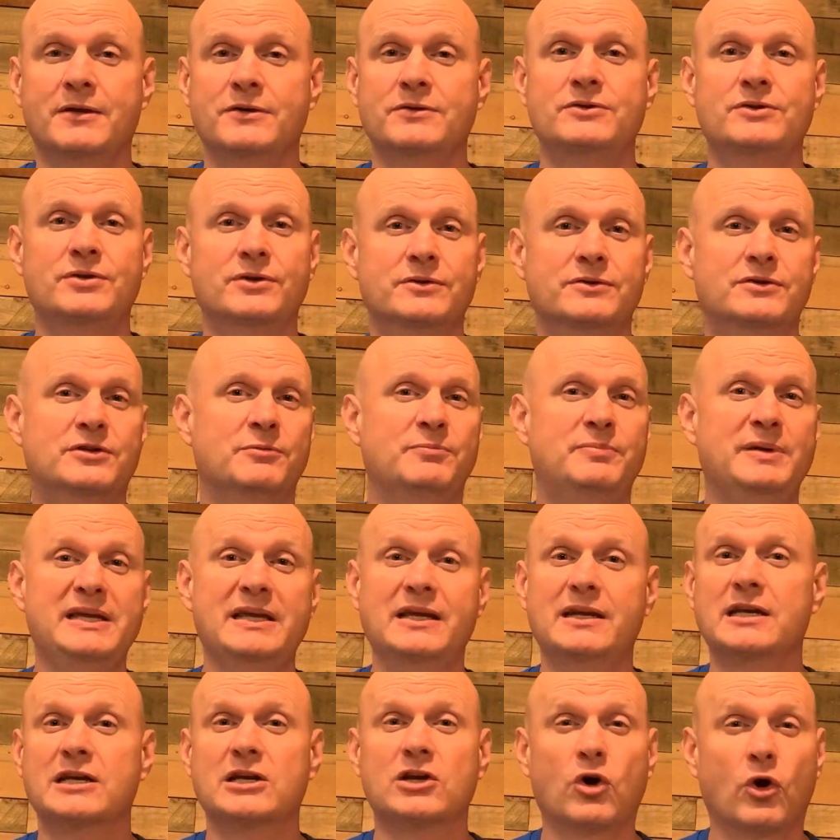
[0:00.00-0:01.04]
to be
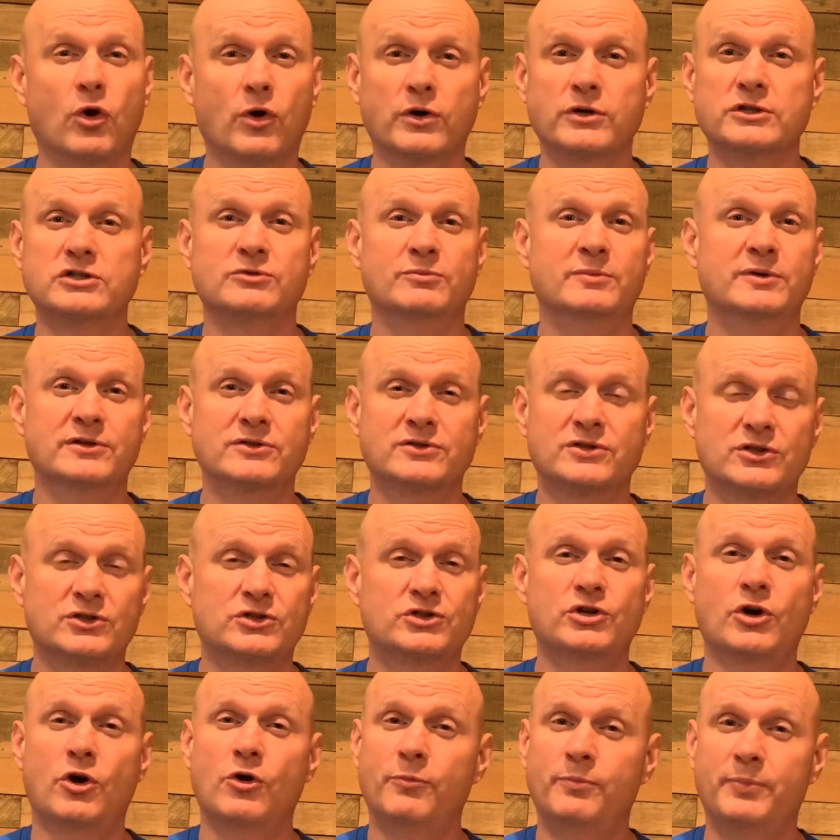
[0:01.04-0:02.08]
an encouragement, to
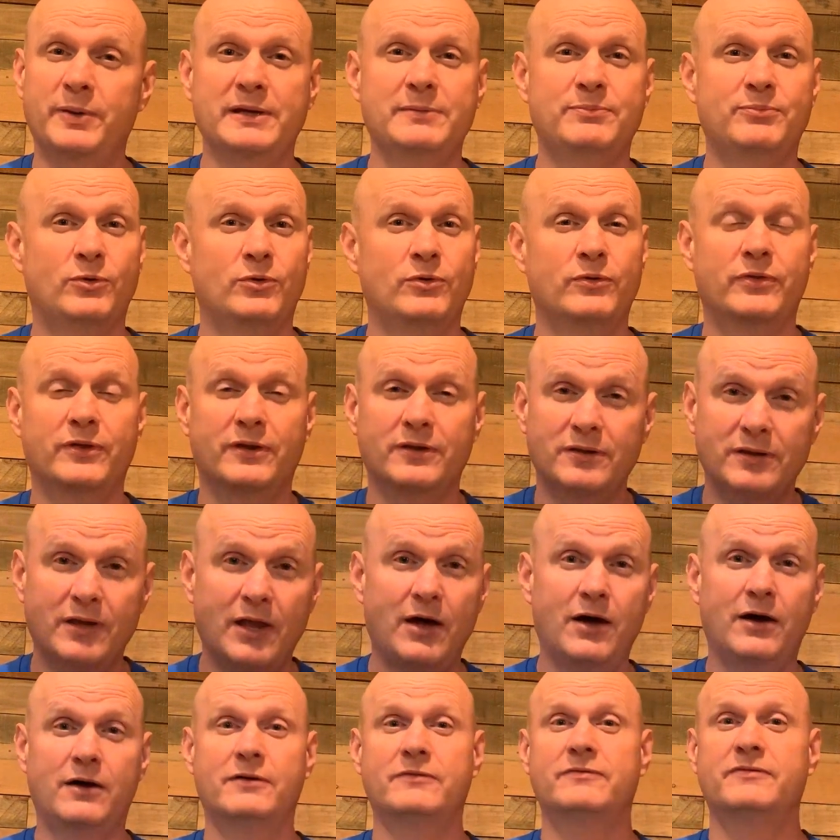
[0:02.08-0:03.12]
show people the
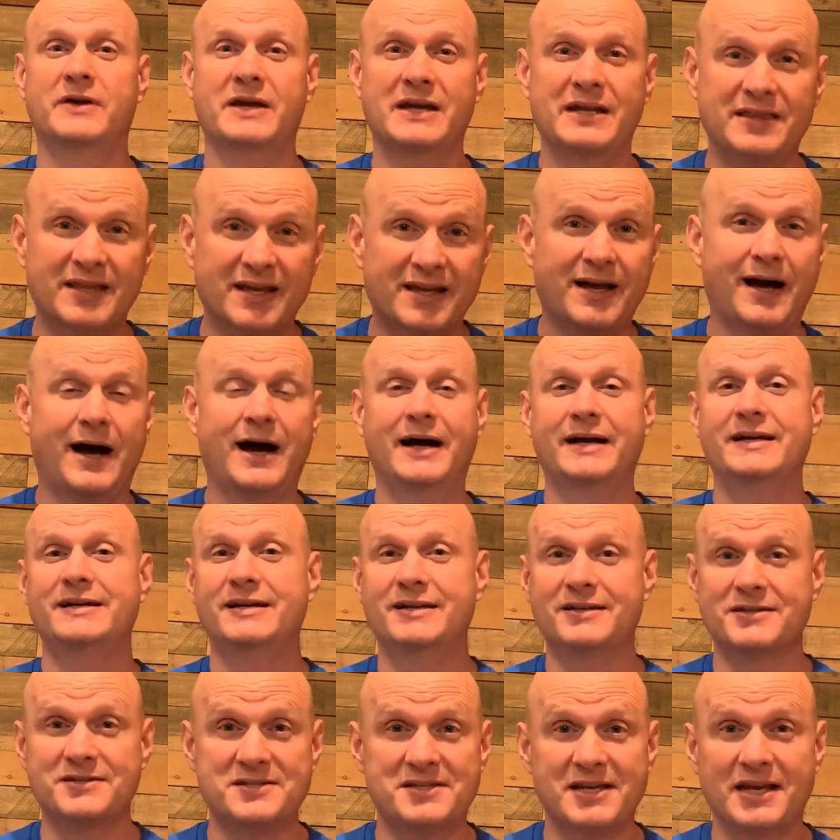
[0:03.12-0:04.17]
love and the
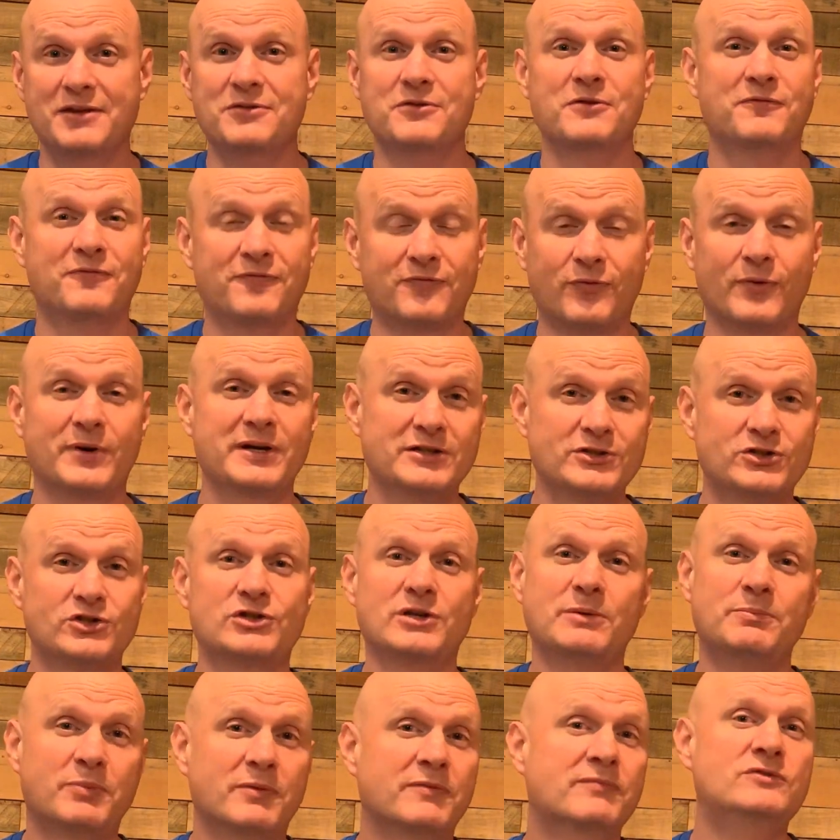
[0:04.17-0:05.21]
kindness and the
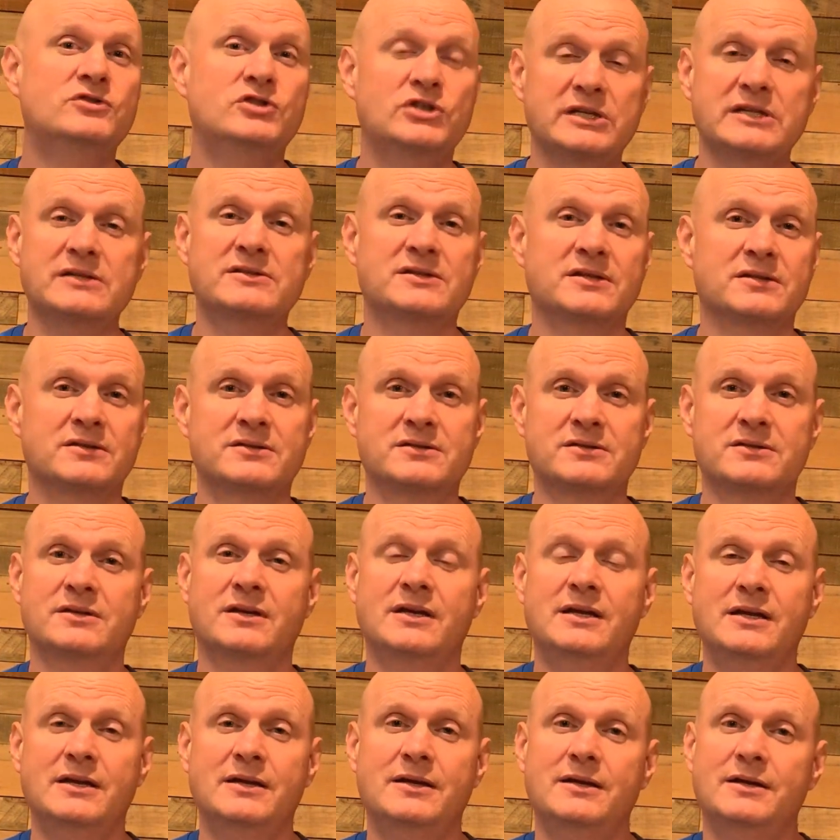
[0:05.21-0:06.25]
friendship of Jesus,
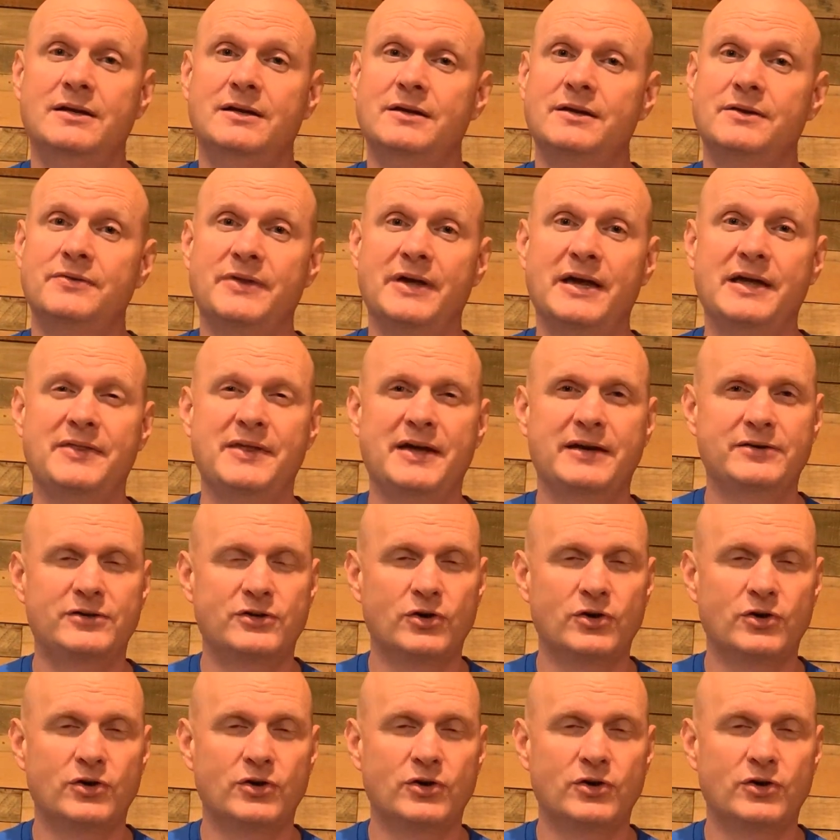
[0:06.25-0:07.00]
that